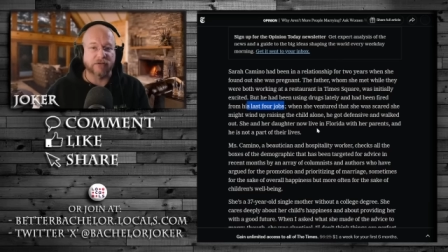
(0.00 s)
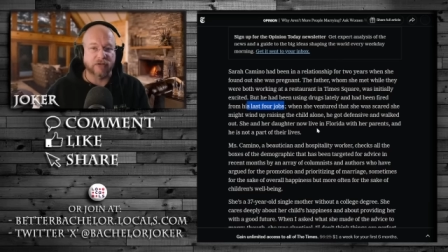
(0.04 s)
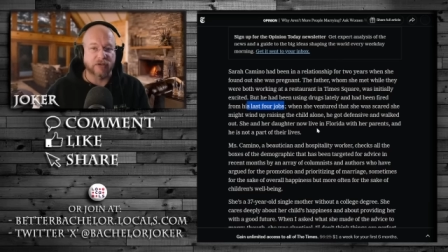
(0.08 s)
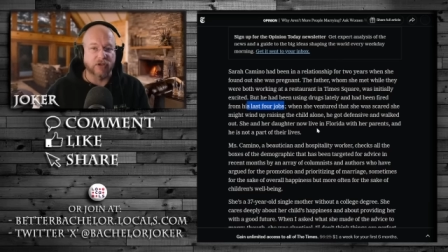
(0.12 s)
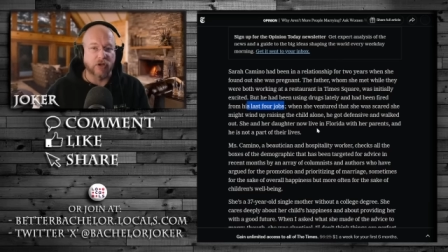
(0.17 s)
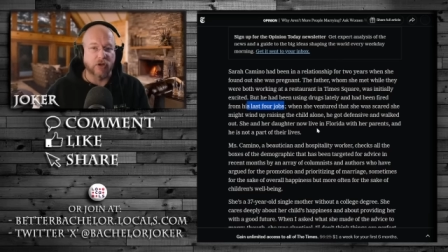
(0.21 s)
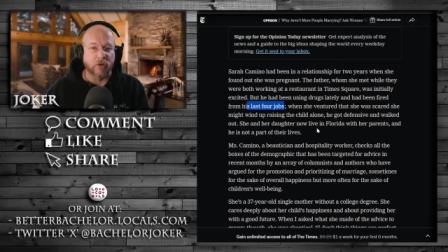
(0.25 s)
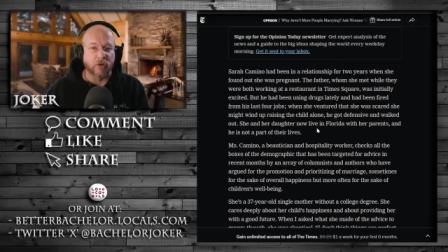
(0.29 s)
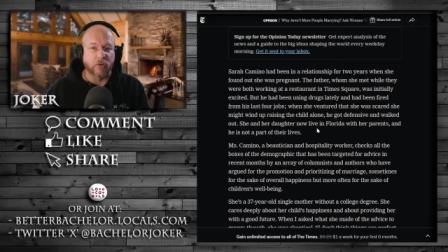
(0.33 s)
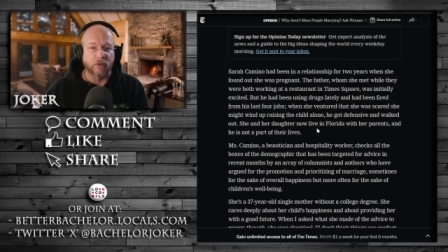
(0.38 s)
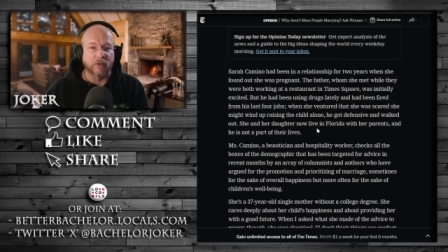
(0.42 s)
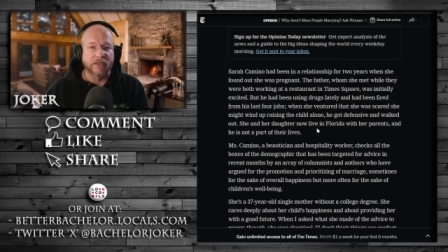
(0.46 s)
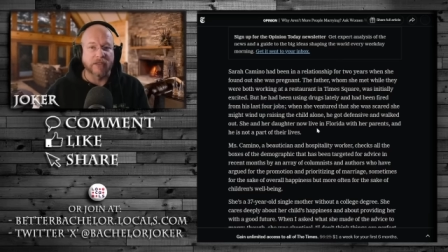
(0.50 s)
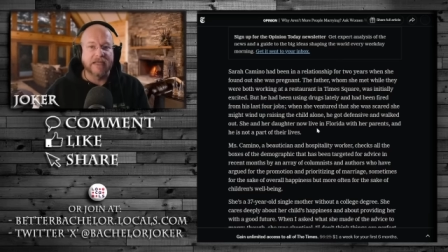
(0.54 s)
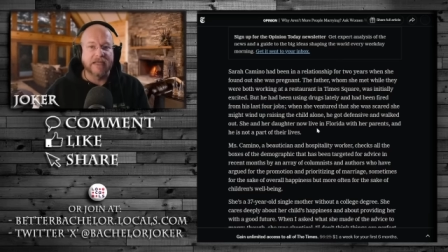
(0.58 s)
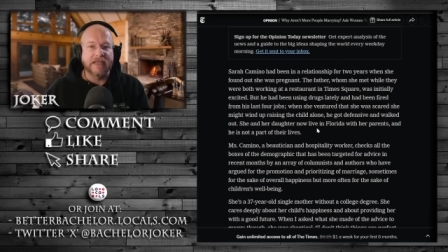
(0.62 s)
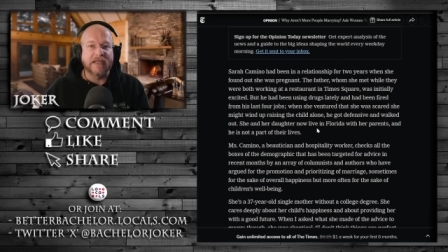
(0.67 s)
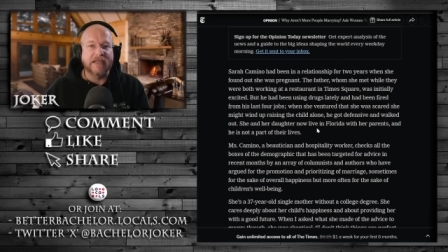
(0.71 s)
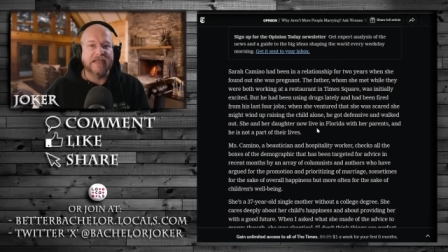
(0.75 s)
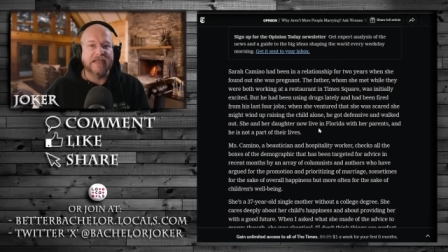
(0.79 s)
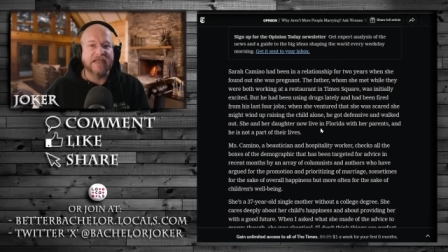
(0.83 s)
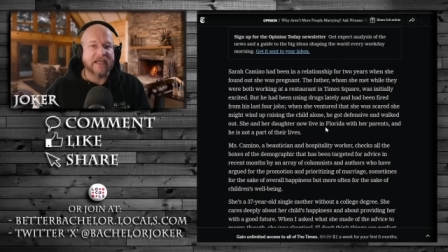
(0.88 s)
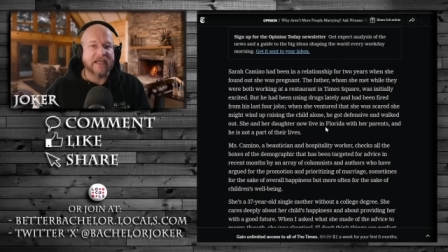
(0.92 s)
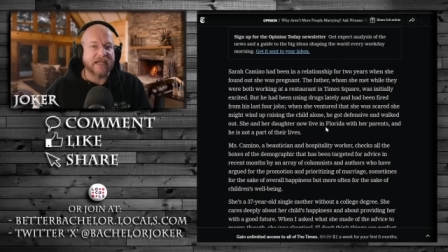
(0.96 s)
alone,
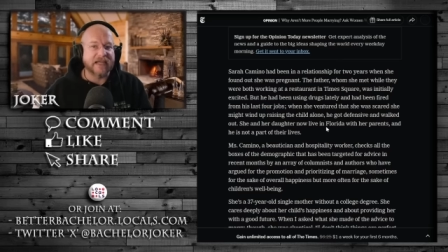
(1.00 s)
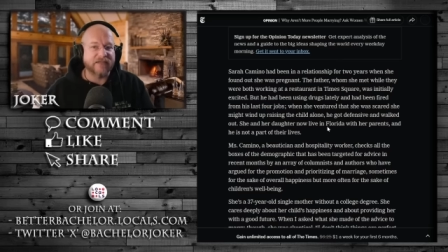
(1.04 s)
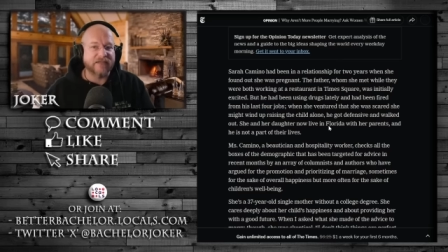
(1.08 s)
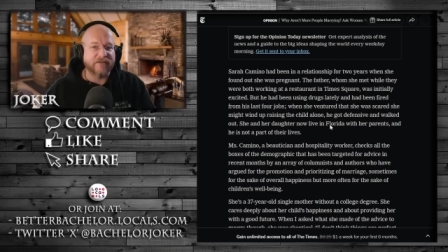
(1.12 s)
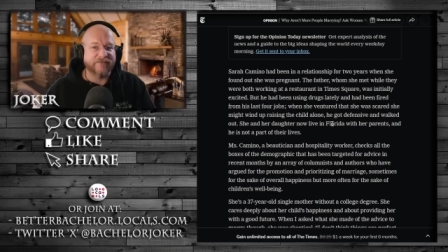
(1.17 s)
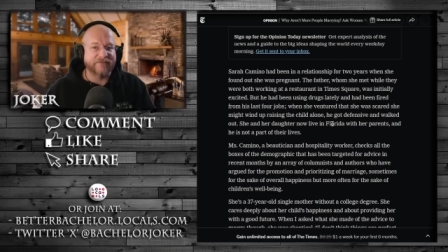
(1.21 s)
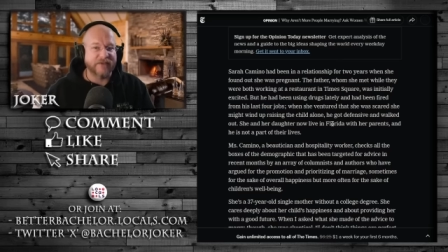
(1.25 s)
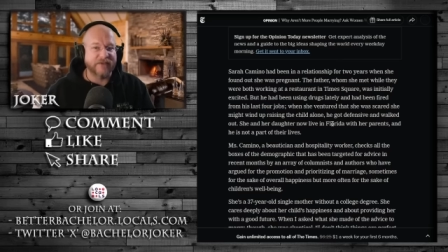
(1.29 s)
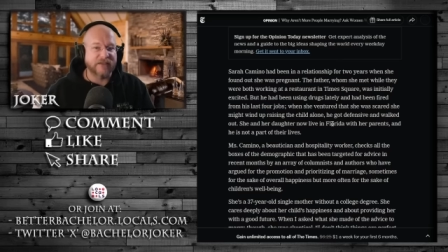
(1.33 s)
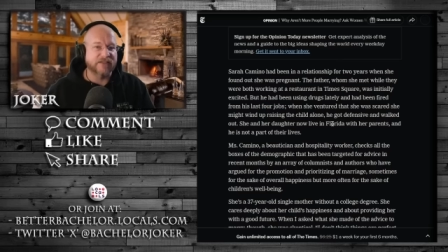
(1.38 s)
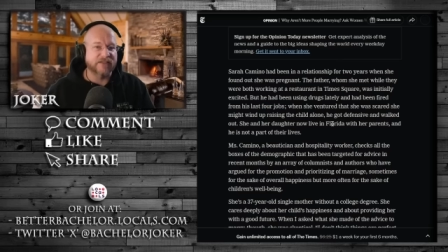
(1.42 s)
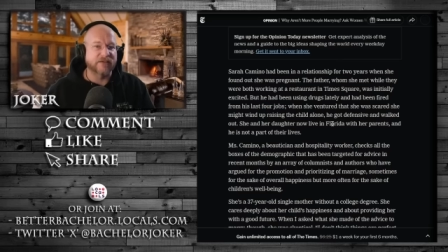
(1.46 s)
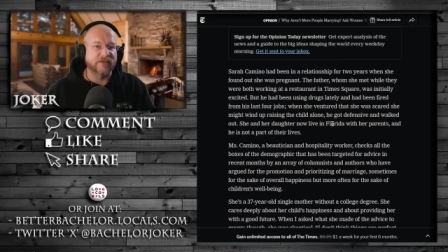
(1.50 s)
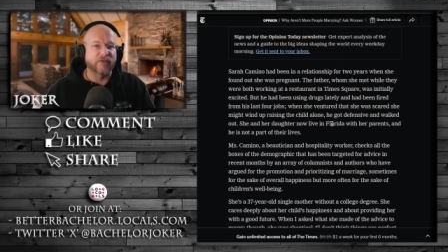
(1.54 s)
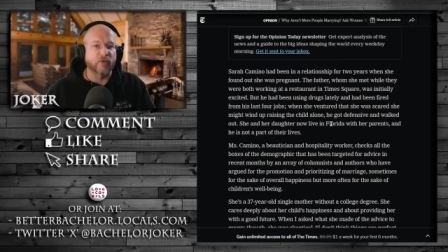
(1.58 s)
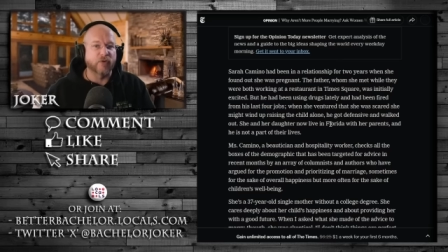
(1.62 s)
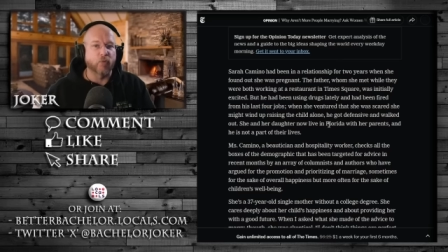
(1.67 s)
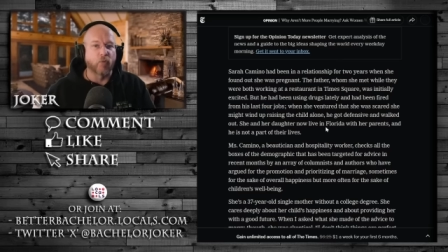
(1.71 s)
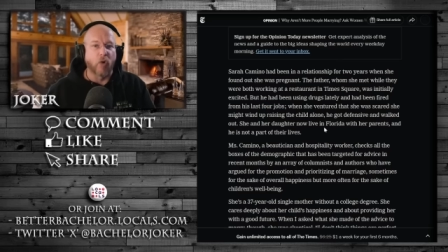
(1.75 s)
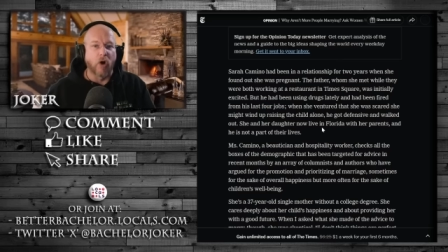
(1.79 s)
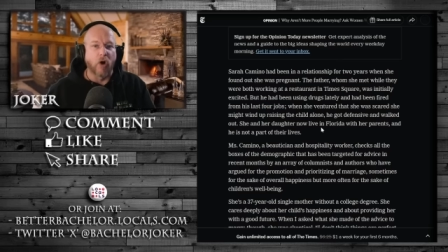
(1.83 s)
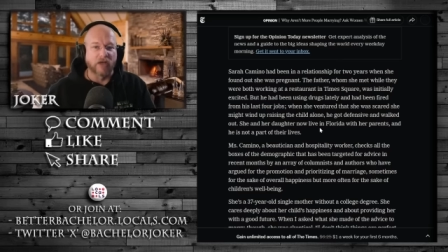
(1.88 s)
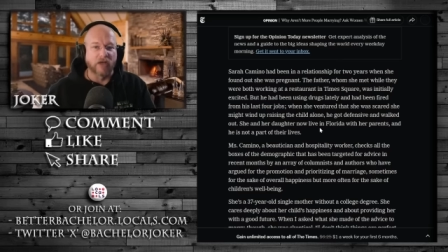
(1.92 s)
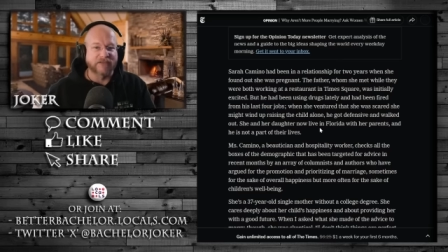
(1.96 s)
he got defensive
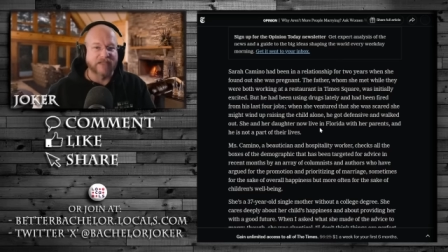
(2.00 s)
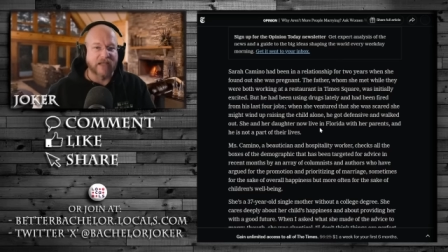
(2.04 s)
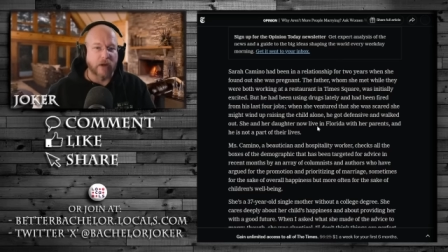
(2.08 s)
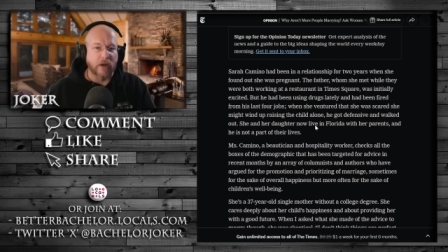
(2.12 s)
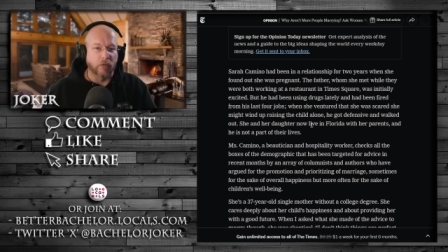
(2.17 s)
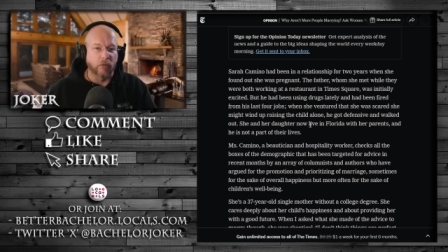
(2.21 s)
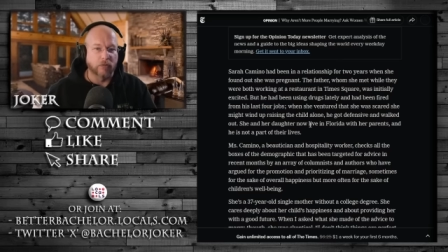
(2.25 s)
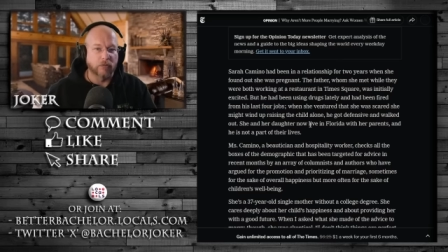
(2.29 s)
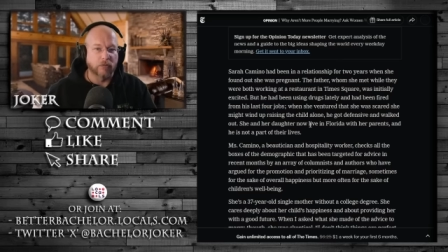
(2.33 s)
and walked out.